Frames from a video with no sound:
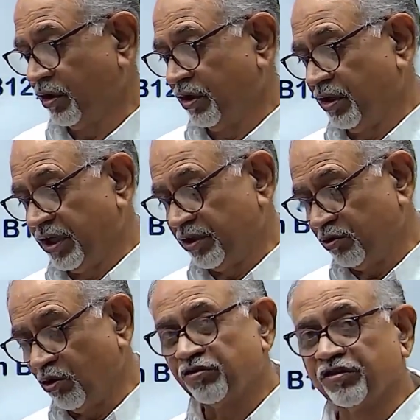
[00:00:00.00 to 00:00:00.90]

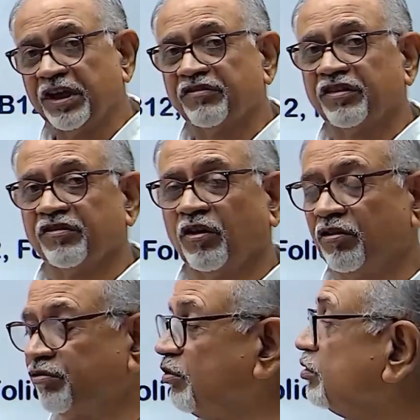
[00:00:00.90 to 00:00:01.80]
those cases
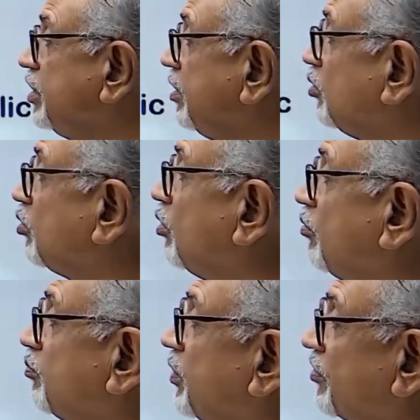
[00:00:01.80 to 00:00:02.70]
also the hemoglobin
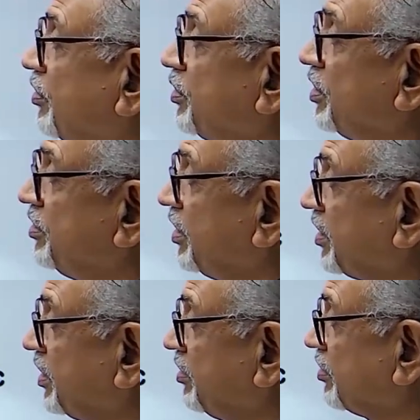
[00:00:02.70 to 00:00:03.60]
percentage
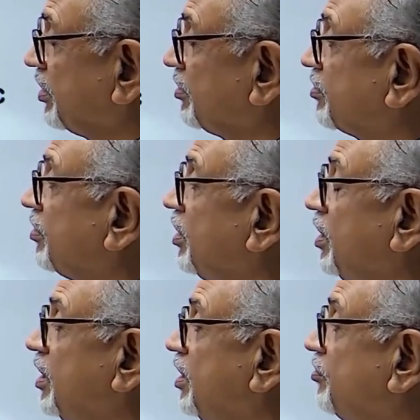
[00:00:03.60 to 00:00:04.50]
decreases.
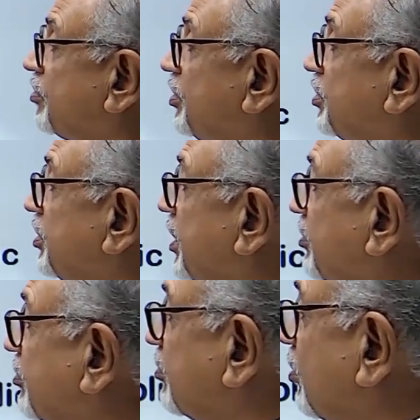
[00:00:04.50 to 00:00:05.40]
In certain cases of